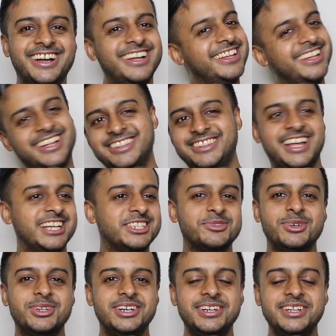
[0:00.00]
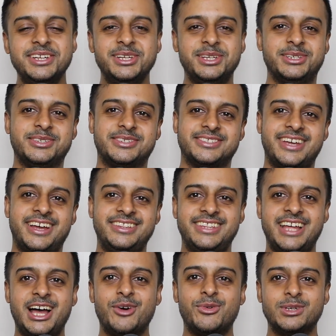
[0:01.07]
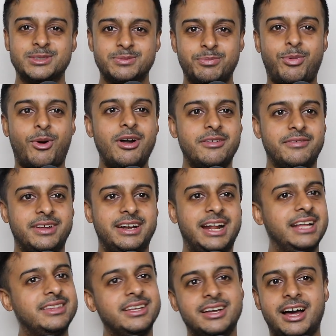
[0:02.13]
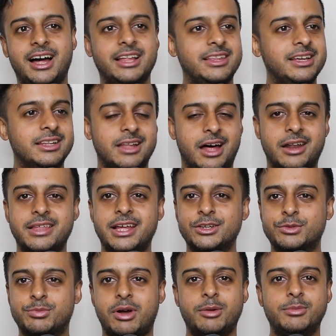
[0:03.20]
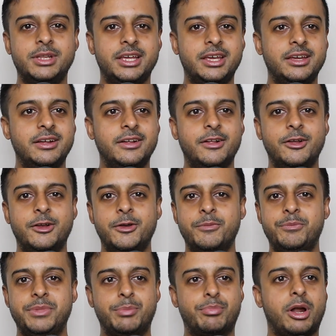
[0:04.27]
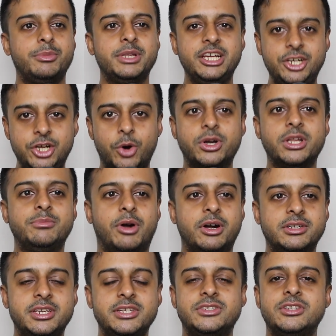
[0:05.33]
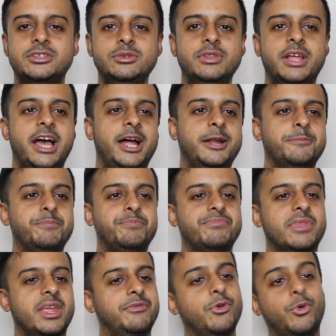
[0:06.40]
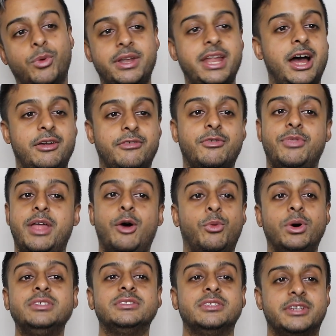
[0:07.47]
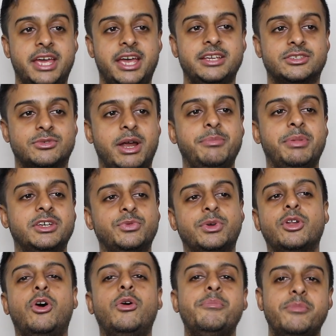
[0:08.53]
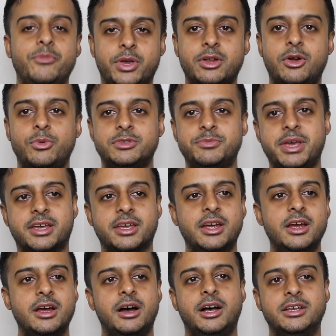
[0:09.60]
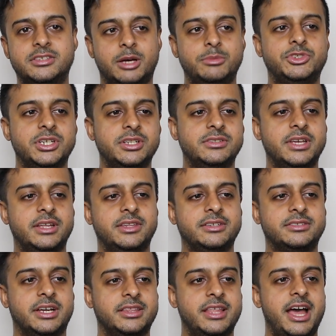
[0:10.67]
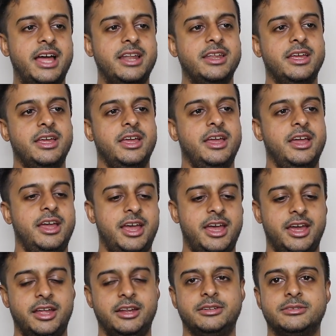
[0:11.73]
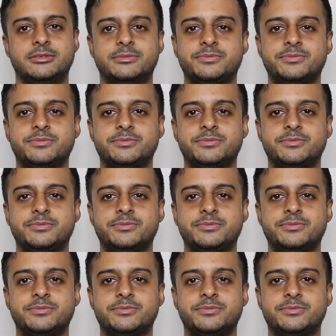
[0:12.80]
that's what it is. And that was part of it. And I think a lot of that is they probably goaded Bartise to do that. If that wasn't the case, right? Because we can always make assumptions and things like that, and